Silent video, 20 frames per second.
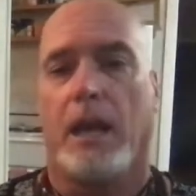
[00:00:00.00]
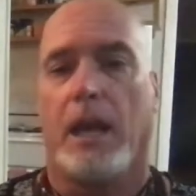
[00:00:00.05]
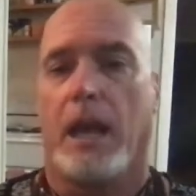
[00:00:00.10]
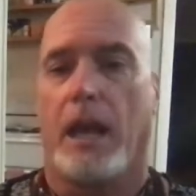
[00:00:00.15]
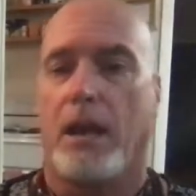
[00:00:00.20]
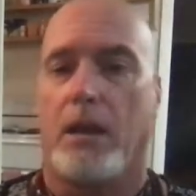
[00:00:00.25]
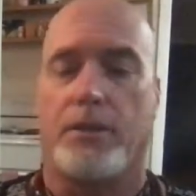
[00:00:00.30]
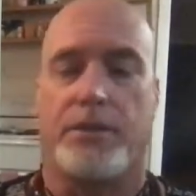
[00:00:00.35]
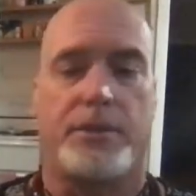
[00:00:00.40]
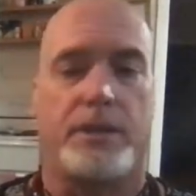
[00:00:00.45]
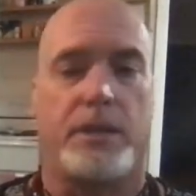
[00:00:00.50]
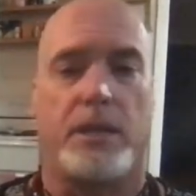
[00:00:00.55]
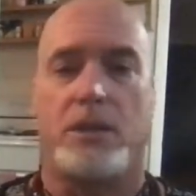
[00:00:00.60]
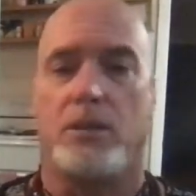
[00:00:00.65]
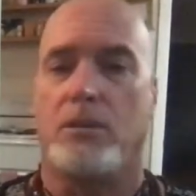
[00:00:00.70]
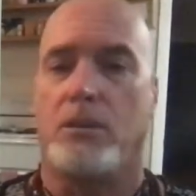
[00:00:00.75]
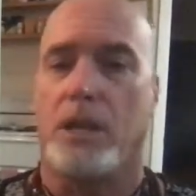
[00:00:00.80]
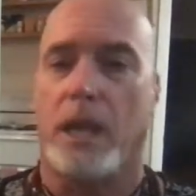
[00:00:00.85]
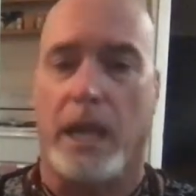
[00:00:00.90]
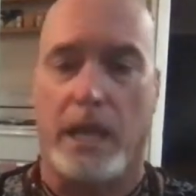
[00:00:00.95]
healthy,
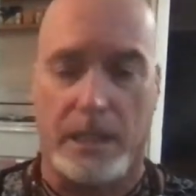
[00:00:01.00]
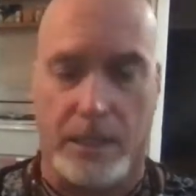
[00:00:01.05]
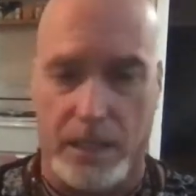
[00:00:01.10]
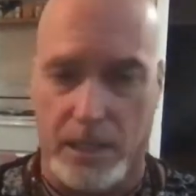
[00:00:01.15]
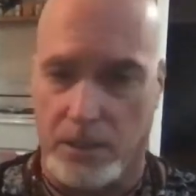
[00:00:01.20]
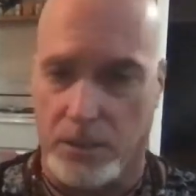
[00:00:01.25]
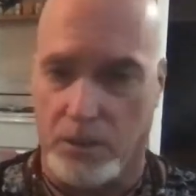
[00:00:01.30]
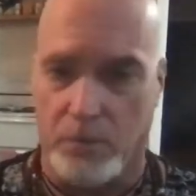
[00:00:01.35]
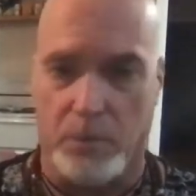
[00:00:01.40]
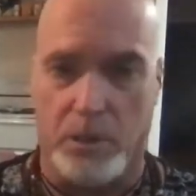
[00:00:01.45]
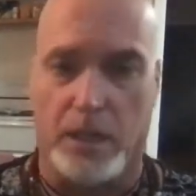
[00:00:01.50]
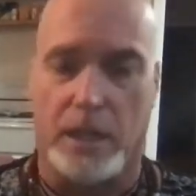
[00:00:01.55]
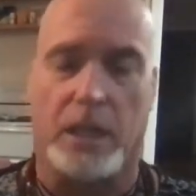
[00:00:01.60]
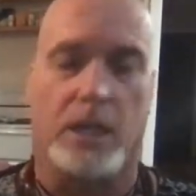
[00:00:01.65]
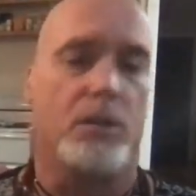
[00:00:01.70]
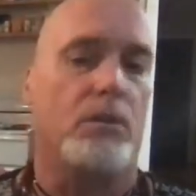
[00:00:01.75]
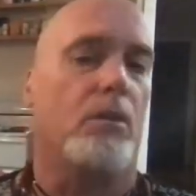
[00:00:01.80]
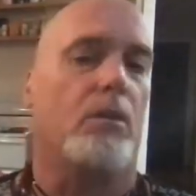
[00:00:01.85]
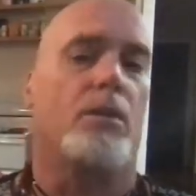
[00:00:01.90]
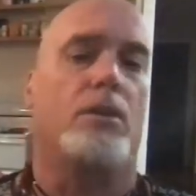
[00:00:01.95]
you can't get your money
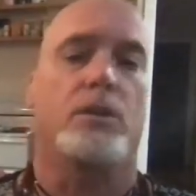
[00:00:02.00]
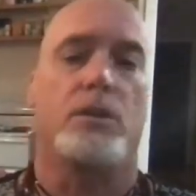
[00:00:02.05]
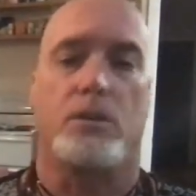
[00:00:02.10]
in order,